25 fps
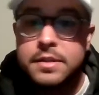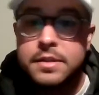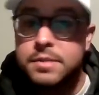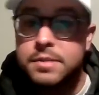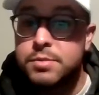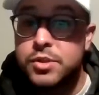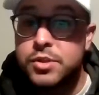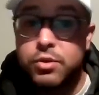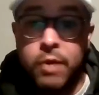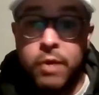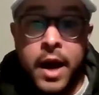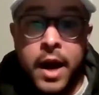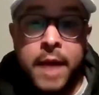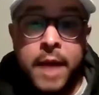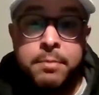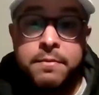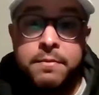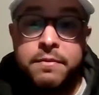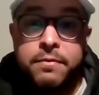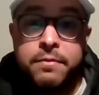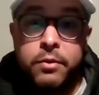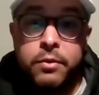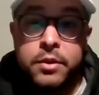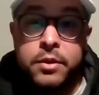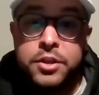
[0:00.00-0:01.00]
and
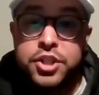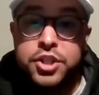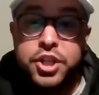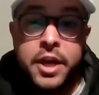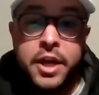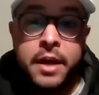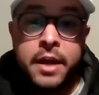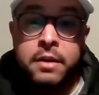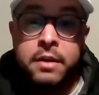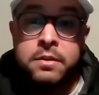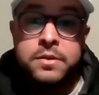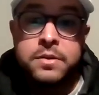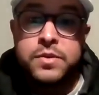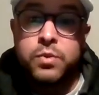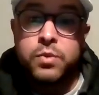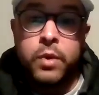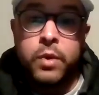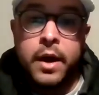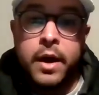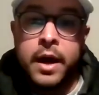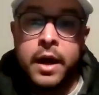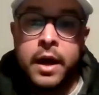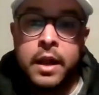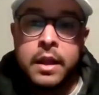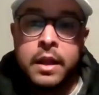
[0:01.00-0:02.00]
subscribe for the channel as
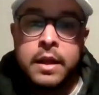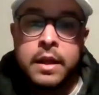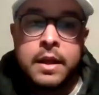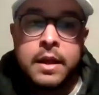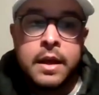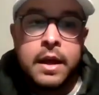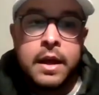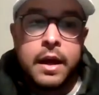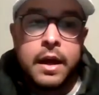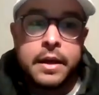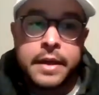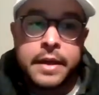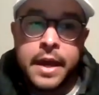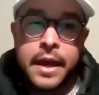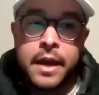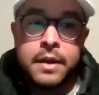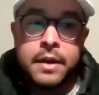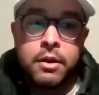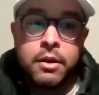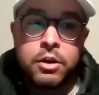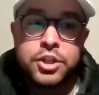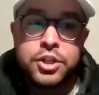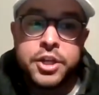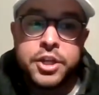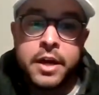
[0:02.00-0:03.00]
well.
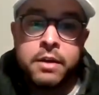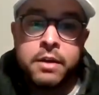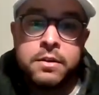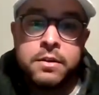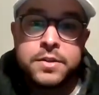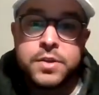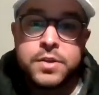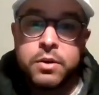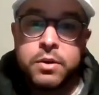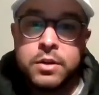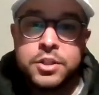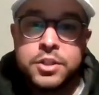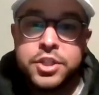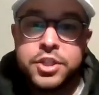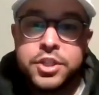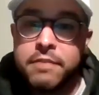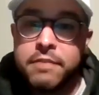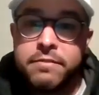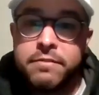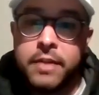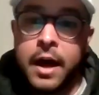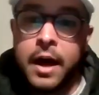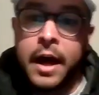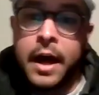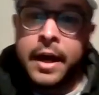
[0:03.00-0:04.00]
Again, our channel is called Jet
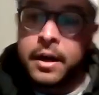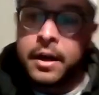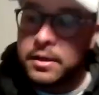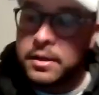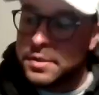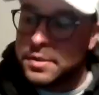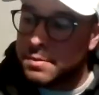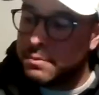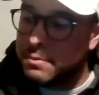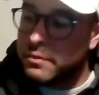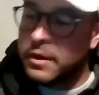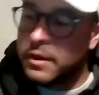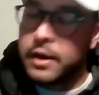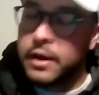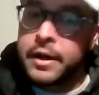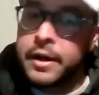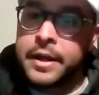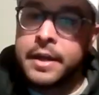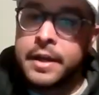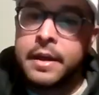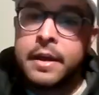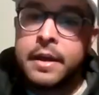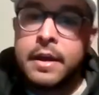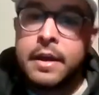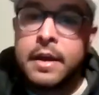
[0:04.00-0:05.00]
Flyers. I'm
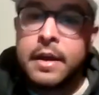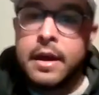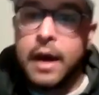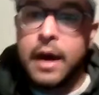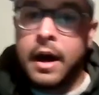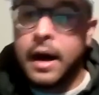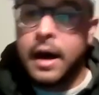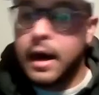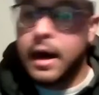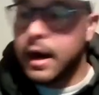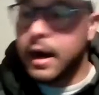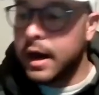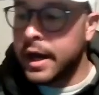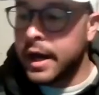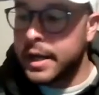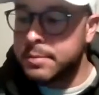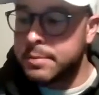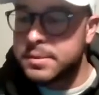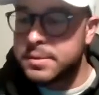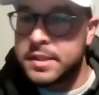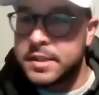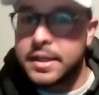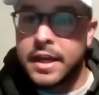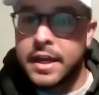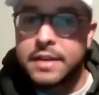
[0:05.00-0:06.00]
very
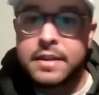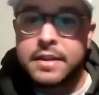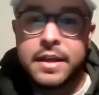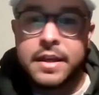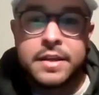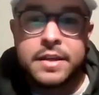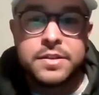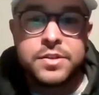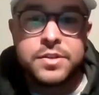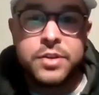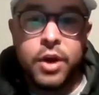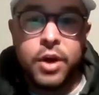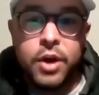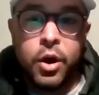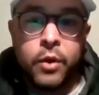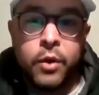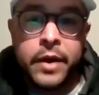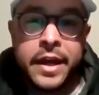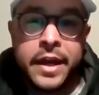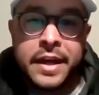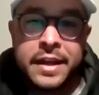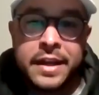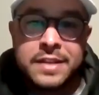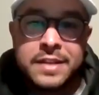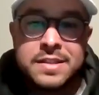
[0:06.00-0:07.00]
hyped to get things
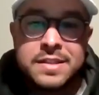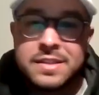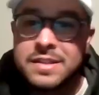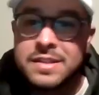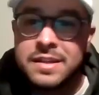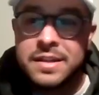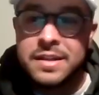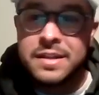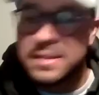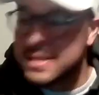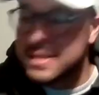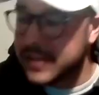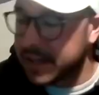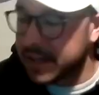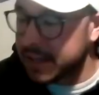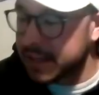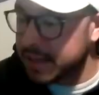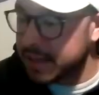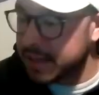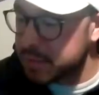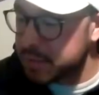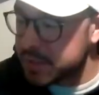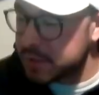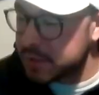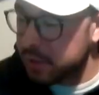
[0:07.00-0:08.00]
going. It's the
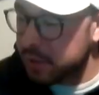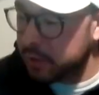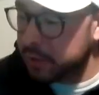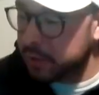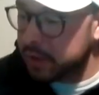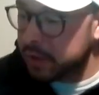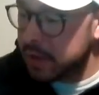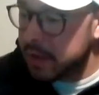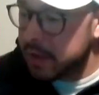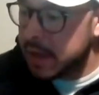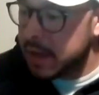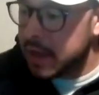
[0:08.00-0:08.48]
second episode.